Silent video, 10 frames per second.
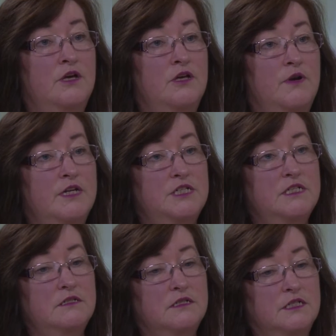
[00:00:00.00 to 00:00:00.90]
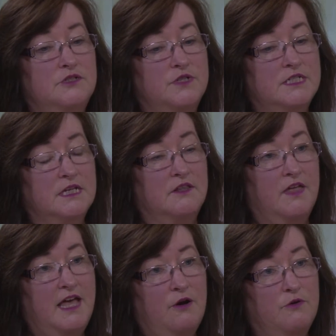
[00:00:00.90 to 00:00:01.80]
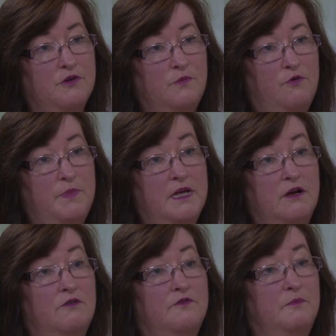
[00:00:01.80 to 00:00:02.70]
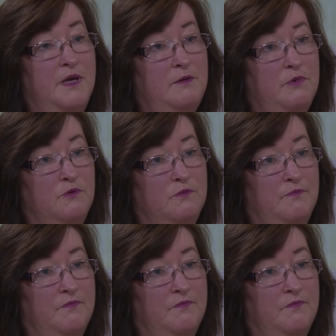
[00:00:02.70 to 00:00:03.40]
you're actually addressing the health and well-being of the people.